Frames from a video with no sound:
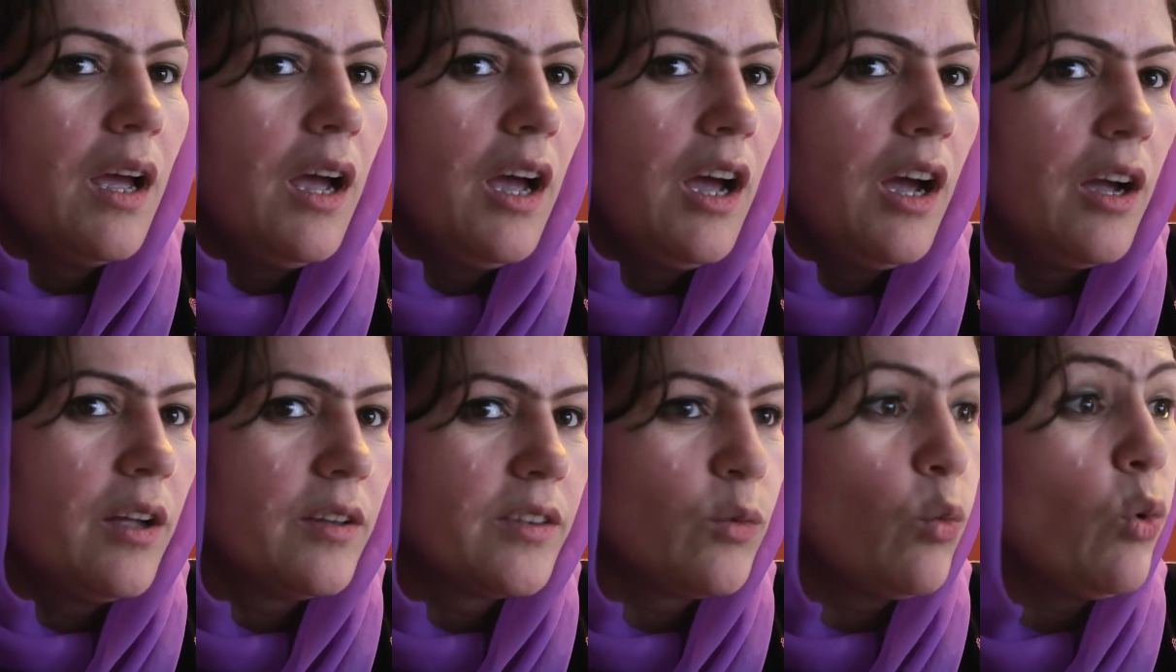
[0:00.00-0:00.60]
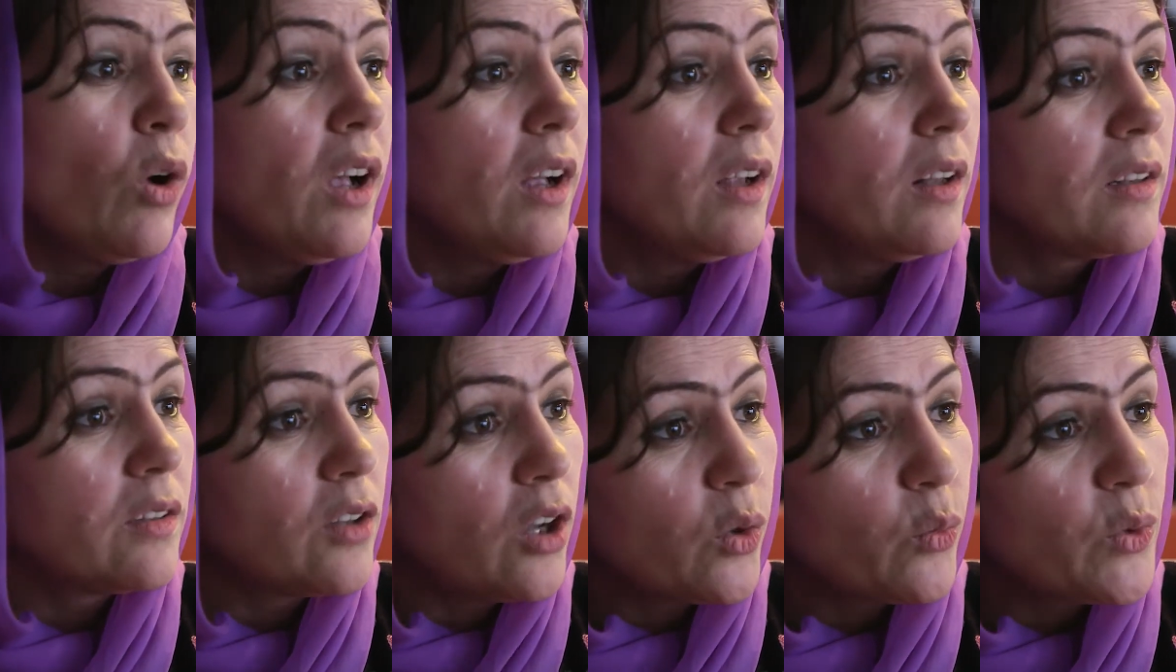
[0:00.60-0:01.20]
uh, the
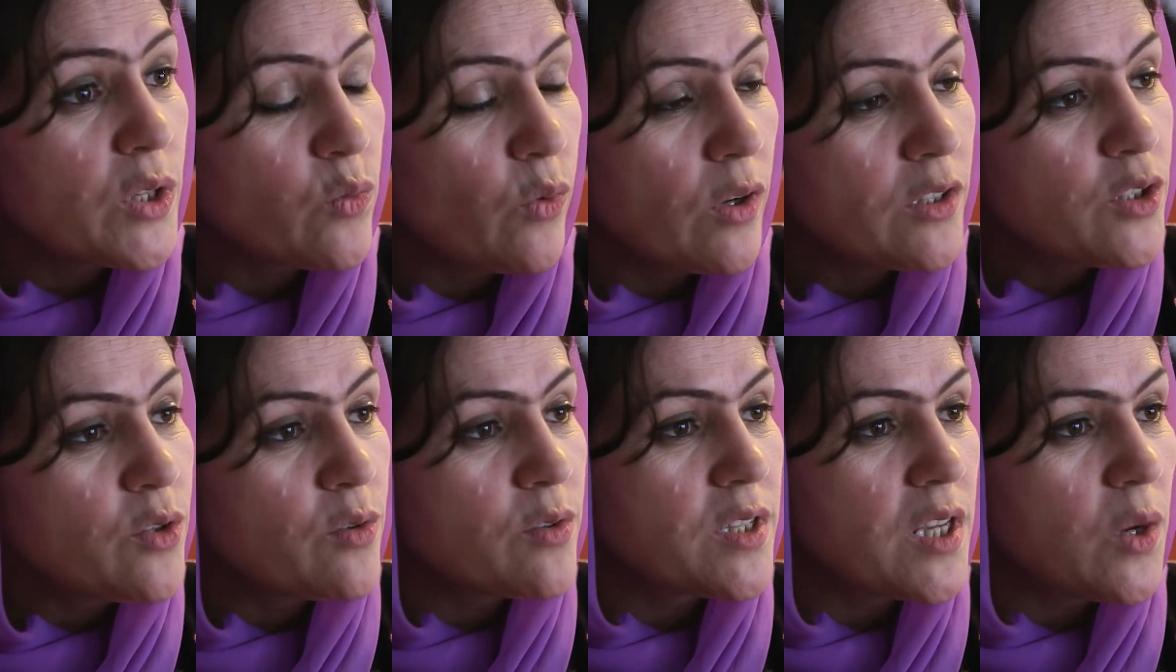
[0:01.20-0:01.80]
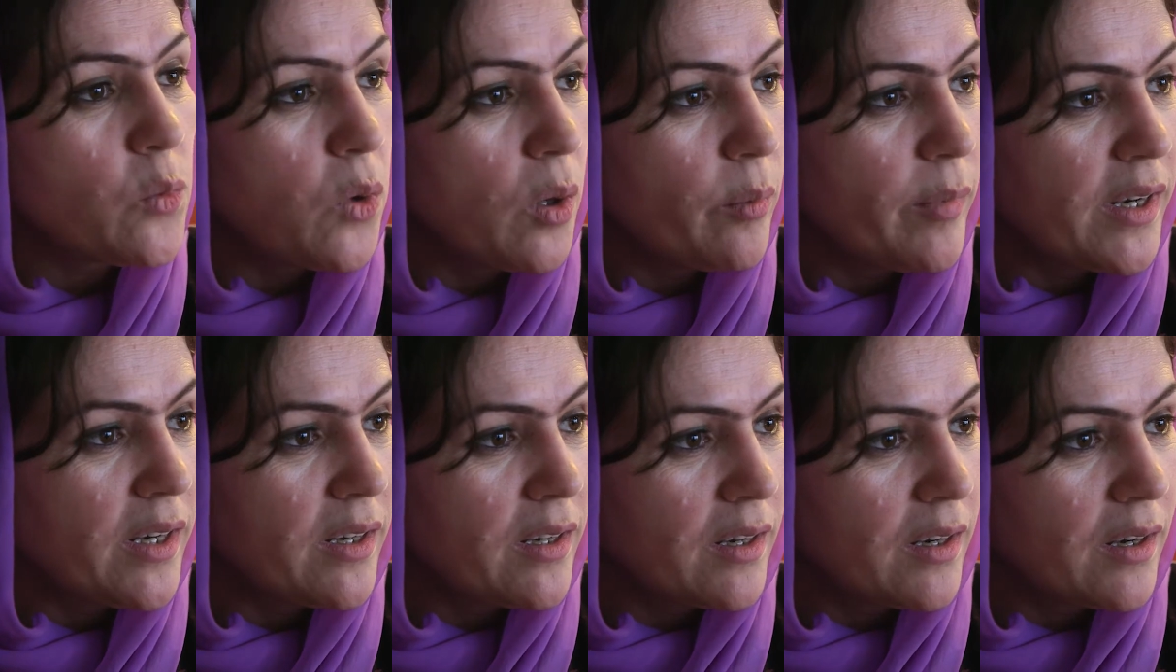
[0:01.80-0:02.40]
world always wants to see
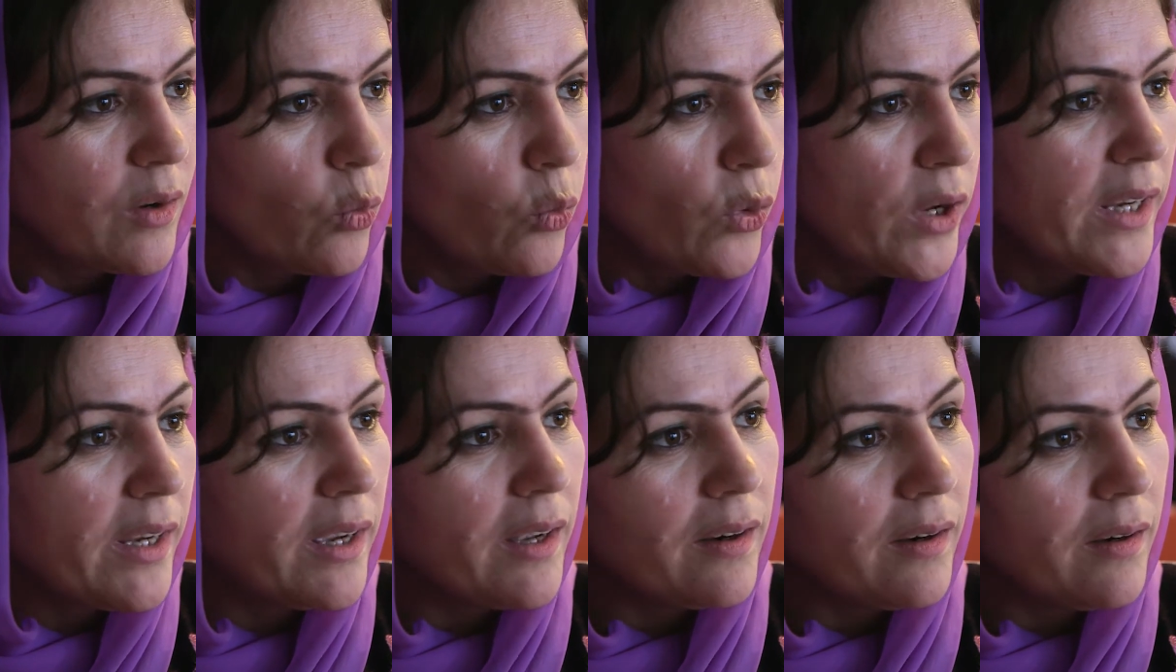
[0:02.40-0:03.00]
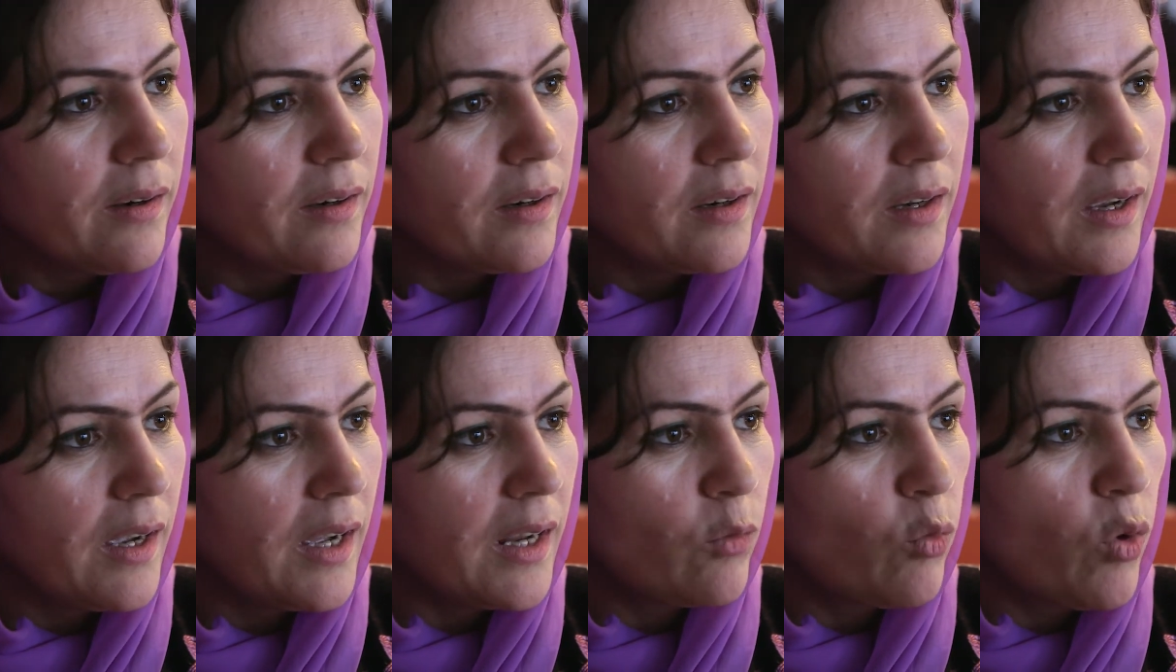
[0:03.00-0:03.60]
women weaker
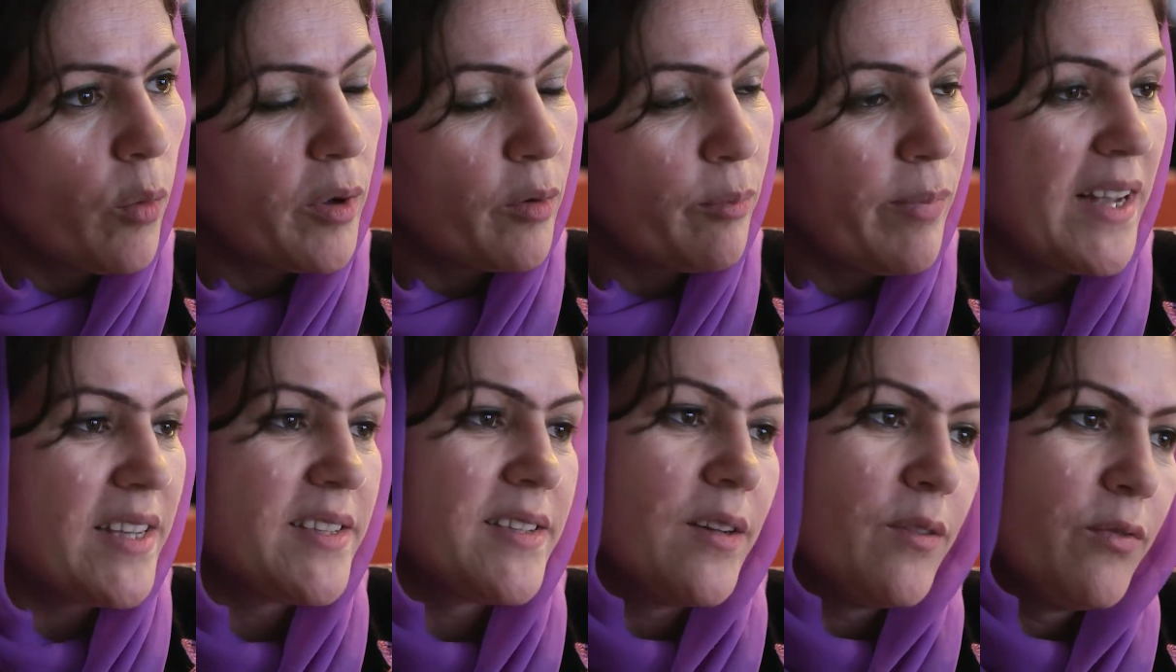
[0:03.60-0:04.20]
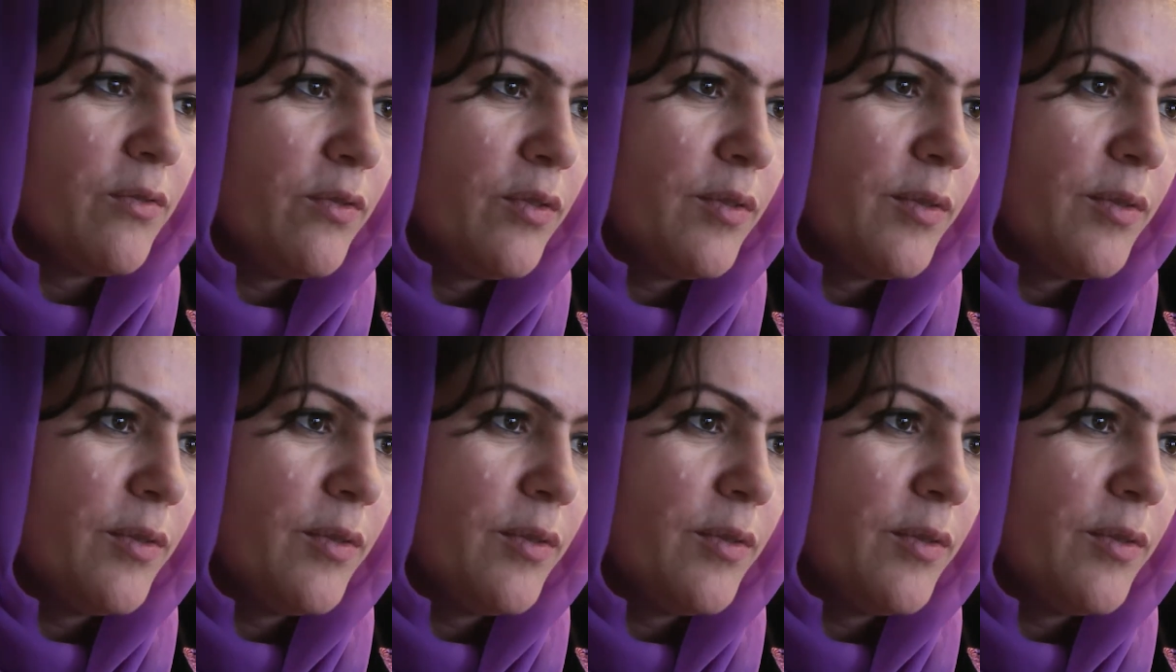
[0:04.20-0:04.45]
and women passive.